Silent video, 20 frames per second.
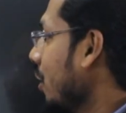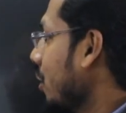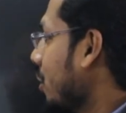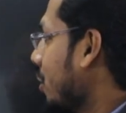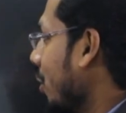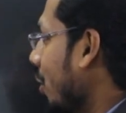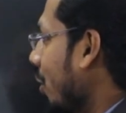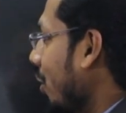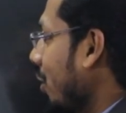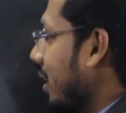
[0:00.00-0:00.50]

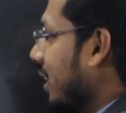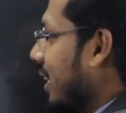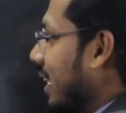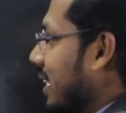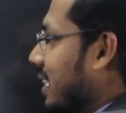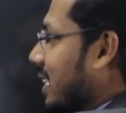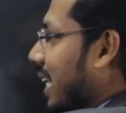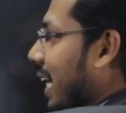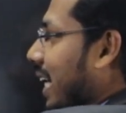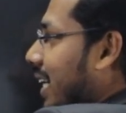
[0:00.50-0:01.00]
So the
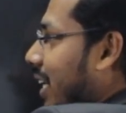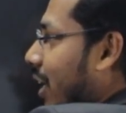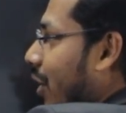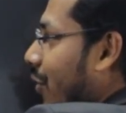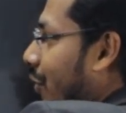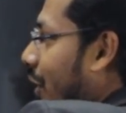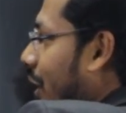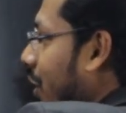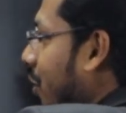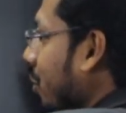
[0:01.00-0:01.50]

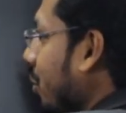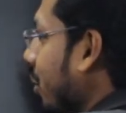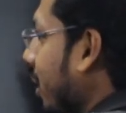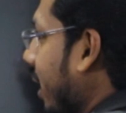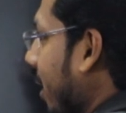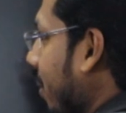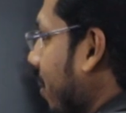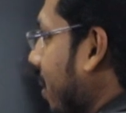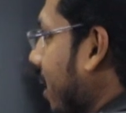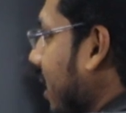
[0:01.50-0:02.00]
cycle for 2
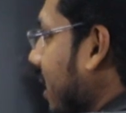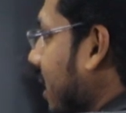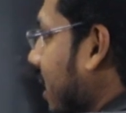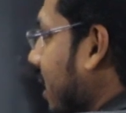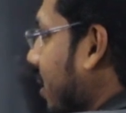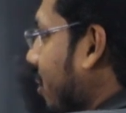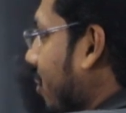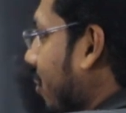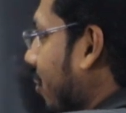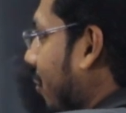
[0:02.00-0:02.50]
table
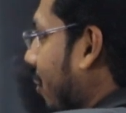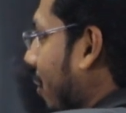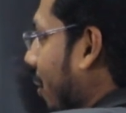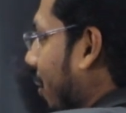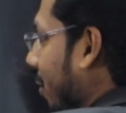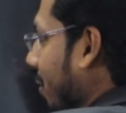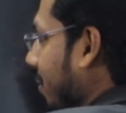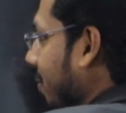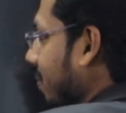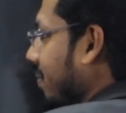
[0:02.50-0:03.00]
is
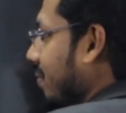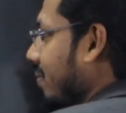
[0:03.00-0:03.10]
4.